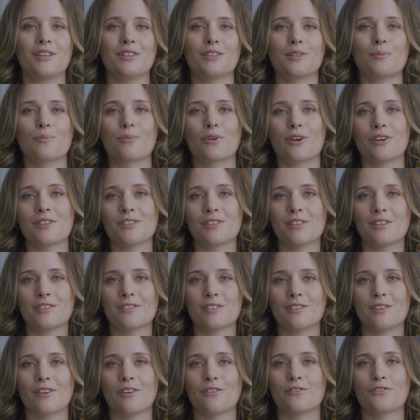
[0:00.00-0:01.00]
the
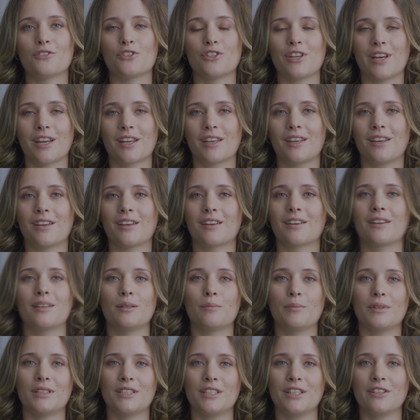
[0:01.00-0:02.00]
process of checking the
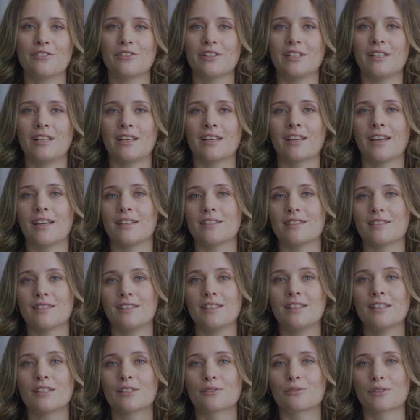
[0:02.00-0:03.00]
material against
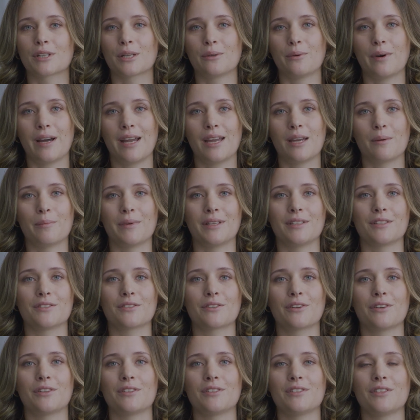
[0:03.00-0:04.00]
legal requirements
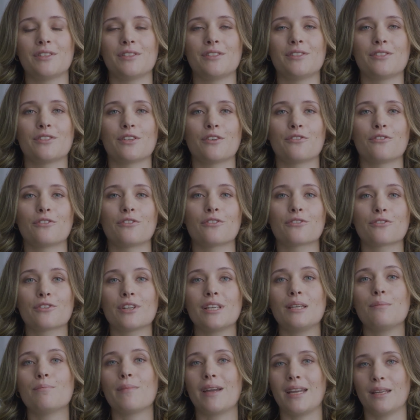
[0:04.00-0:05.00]
consists of
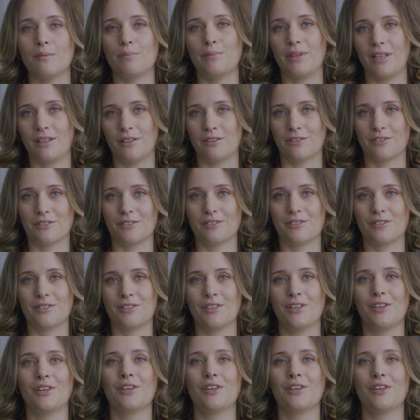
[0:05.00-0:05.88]
three main pillars.